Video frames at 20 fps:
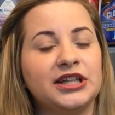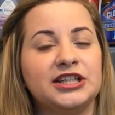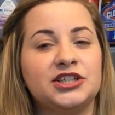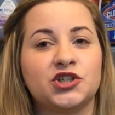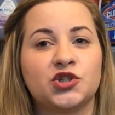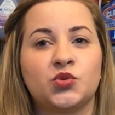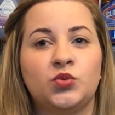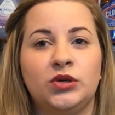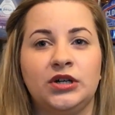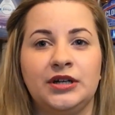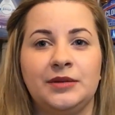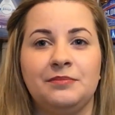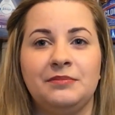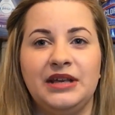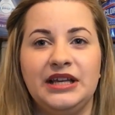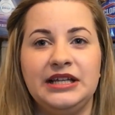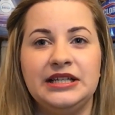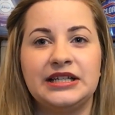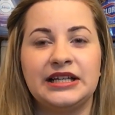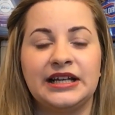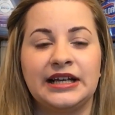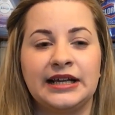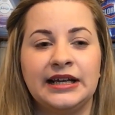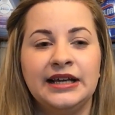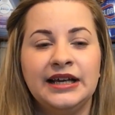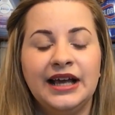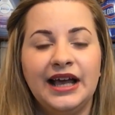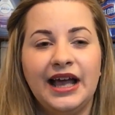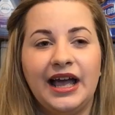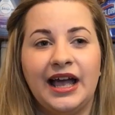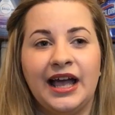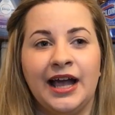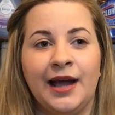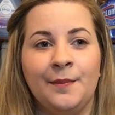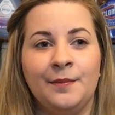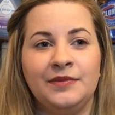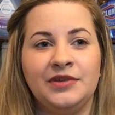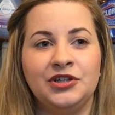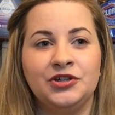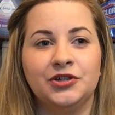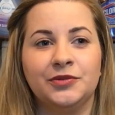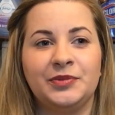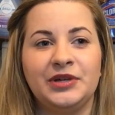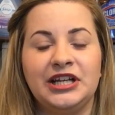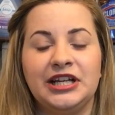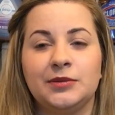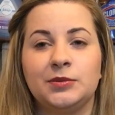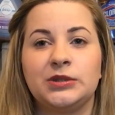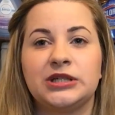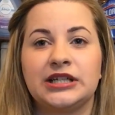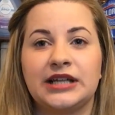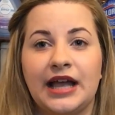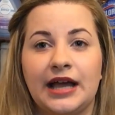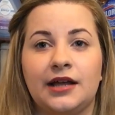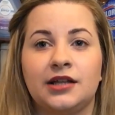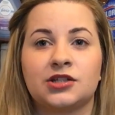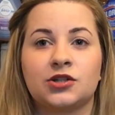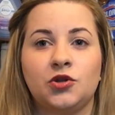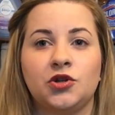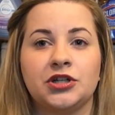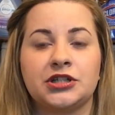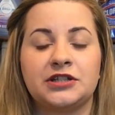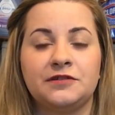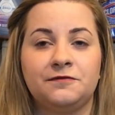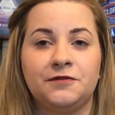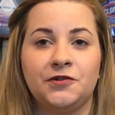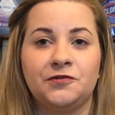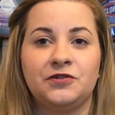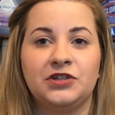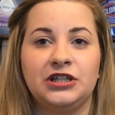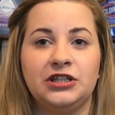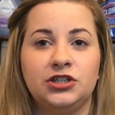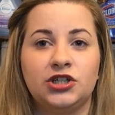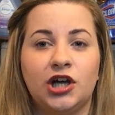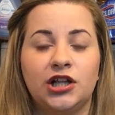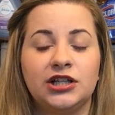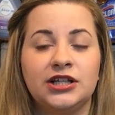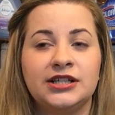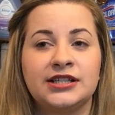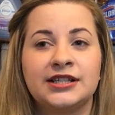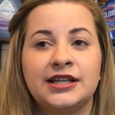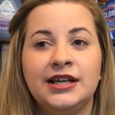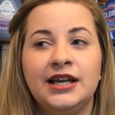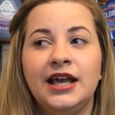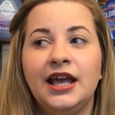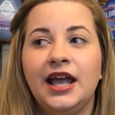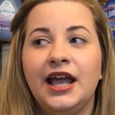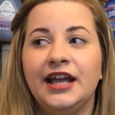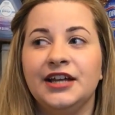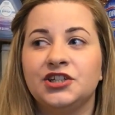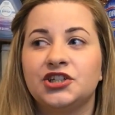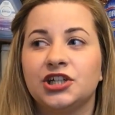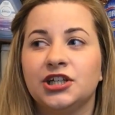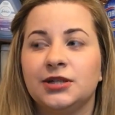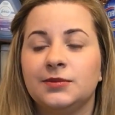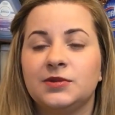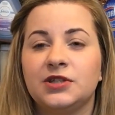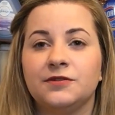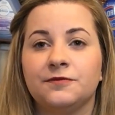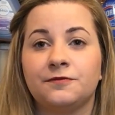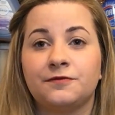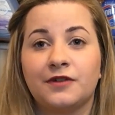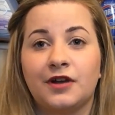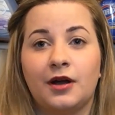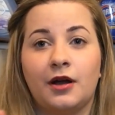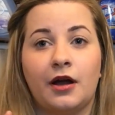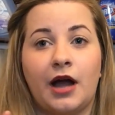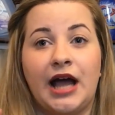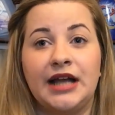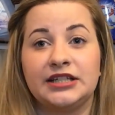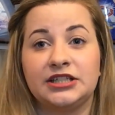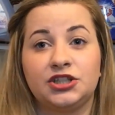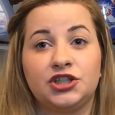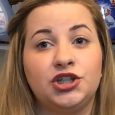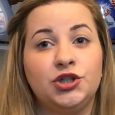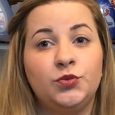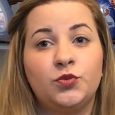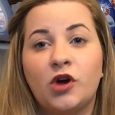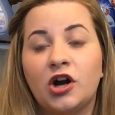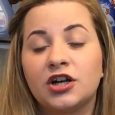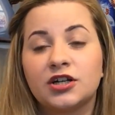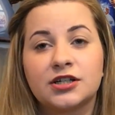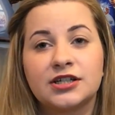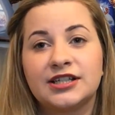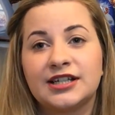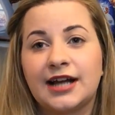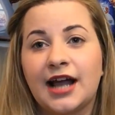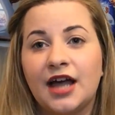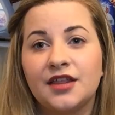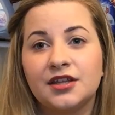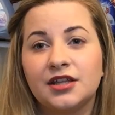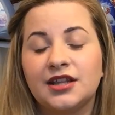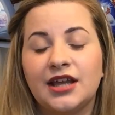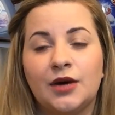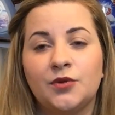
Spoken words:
They just weren't meeting, you know, being able to get as close to $15 in terms of adding 2 products together.